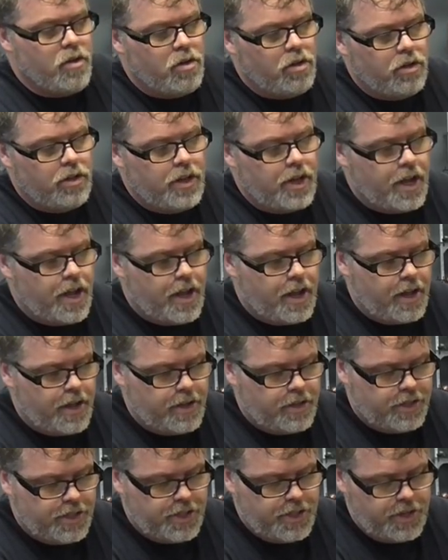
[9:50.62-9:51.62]
the old
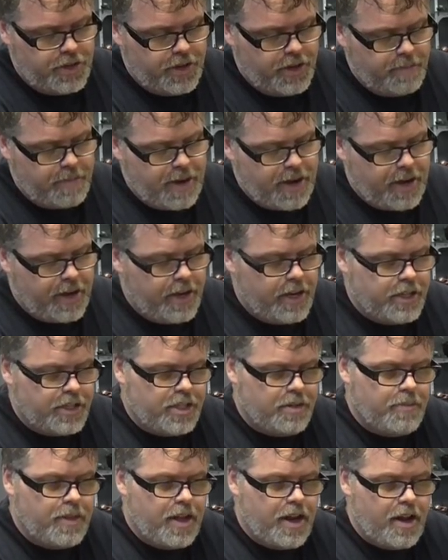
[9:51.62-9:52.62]
uh, steering
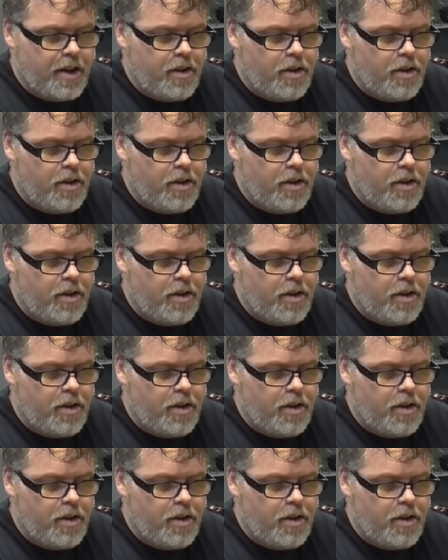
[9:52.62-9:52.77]
mechanism that